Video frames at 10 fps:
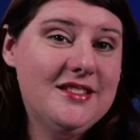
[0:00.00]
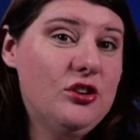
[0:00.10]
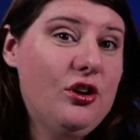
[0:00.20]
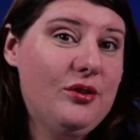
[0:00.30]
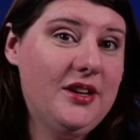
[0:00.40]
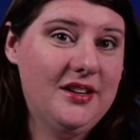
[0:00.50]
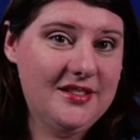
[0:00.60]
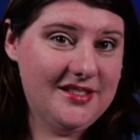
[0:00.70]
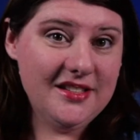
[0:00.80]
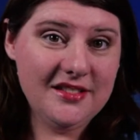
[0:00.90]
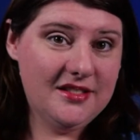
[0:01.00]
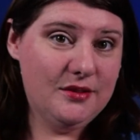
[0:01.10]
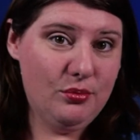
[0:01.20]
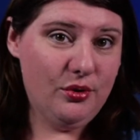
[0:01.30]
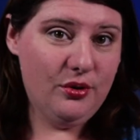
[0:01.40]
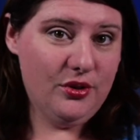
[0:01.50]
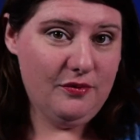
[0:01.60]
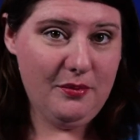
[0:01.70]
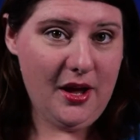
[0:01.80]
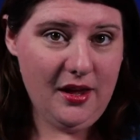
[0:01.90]
already exists in both of
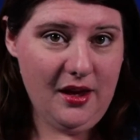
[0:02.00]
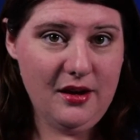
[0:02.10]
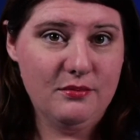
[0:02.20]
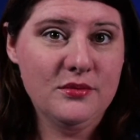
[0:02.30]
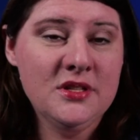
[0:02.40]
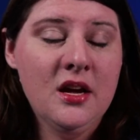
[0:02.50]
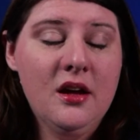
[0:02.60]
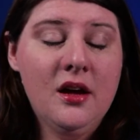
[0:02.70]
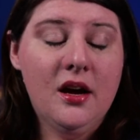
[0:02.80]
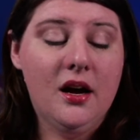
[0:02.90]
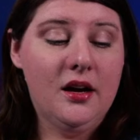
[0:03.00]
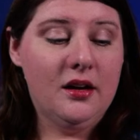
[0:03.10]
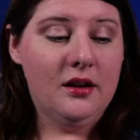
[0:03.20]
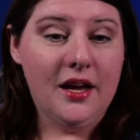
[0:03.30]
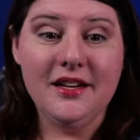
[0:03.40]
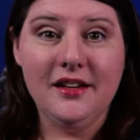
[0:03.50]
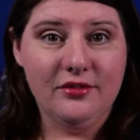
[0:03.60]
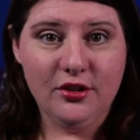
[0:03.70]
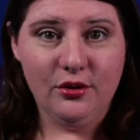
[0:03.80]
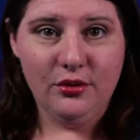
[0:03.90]
my games, I didn't have to
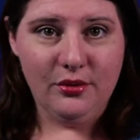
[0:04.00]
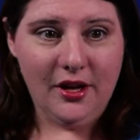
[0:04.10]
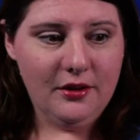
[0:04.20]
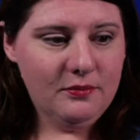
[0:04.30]
go through that.